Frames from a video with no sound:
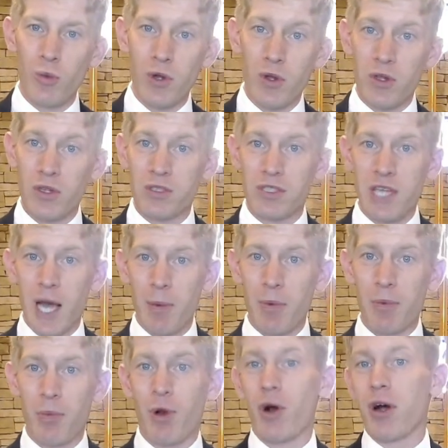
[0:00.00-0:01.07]
where you could stop
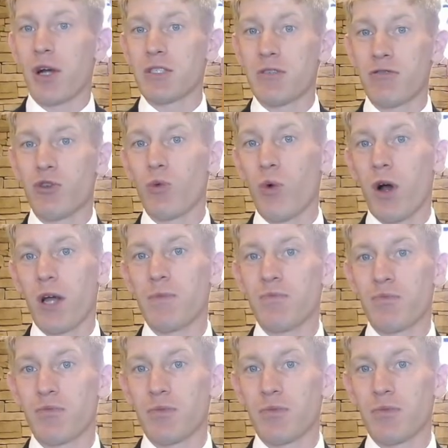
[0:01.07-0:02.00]
and pause if you want